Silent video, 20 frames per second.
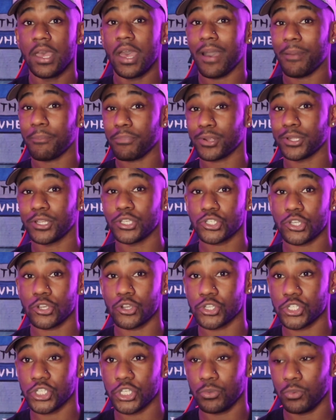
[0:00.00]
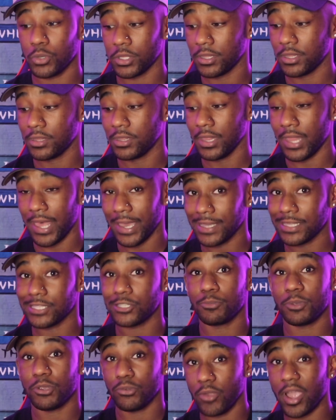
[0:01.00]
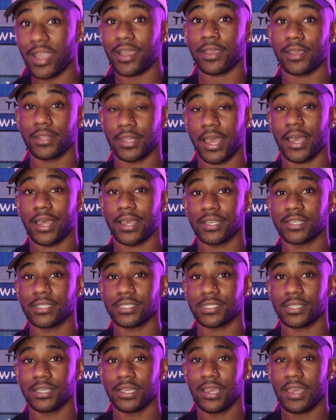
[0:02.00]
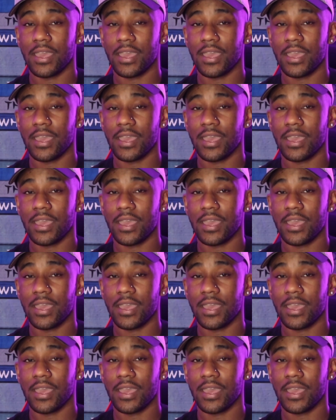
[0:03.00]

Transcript: I'm pretty sure she would like to be recognized